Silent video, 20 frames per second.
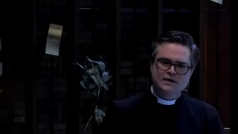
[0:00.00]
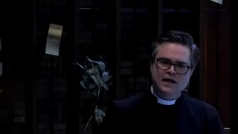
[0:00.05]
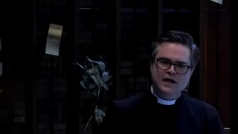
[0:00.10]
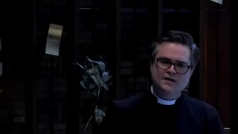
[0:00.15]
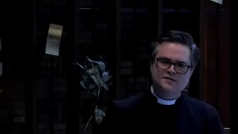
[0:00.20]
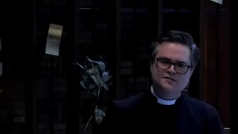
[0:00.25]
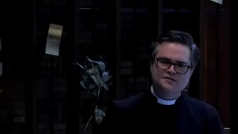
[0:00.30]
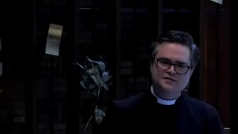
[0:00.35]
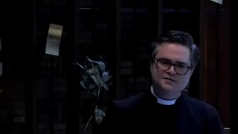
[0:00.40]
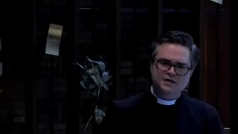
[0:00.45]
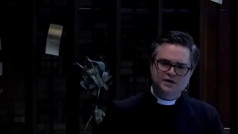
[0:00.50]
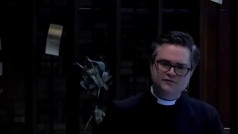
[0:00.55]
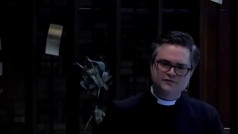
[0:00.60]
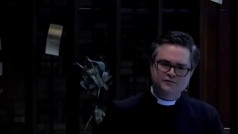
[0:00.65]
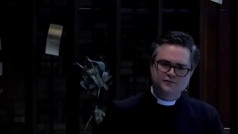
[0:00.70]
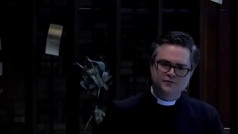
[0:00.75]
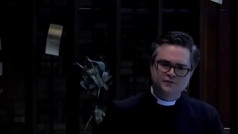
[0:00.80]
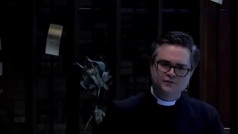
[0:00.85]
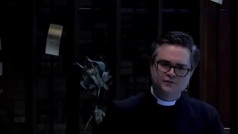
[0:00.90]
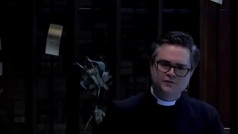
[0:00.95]
and
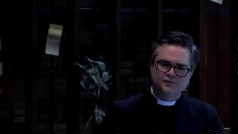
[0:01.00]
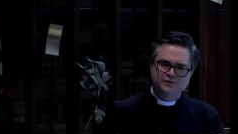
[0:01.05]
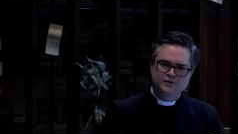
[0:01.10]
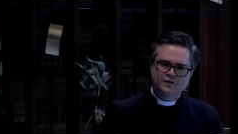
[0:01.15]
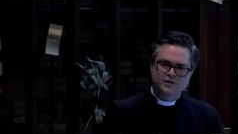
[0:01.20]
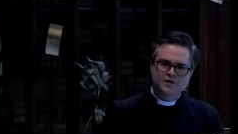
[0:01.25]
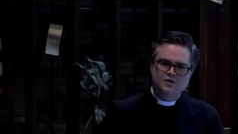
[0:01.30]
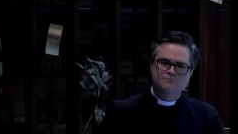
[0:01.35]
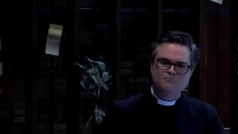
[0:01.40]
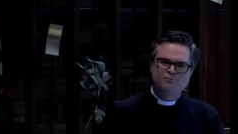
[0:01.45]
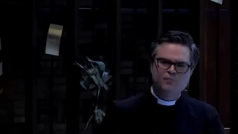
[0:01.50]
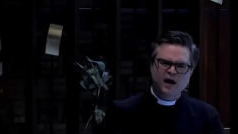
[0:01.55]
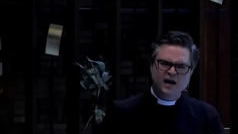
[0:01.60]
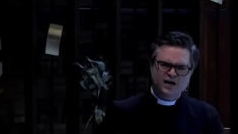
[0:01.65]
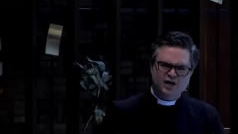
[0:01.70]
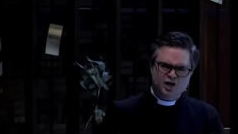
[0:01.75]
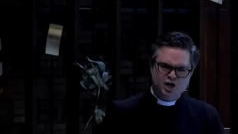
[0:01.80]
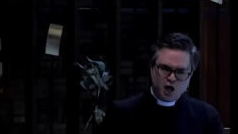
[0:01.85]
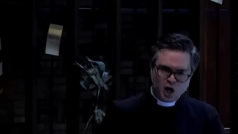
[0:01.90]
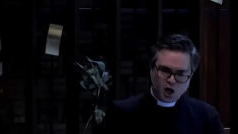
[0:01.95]
suffered
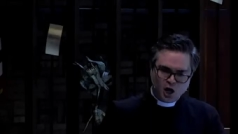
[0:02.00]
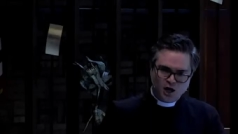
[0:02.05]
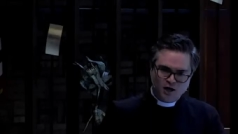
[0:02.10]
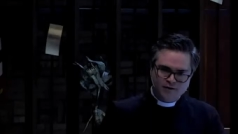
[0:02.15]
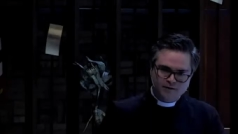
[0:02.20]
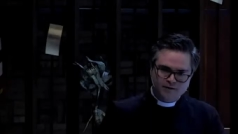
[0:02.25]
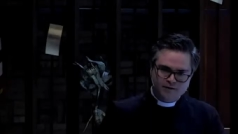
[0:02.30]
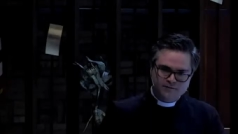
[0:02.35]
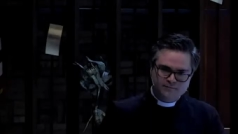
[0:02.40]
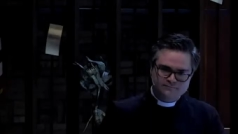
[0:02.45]
by God.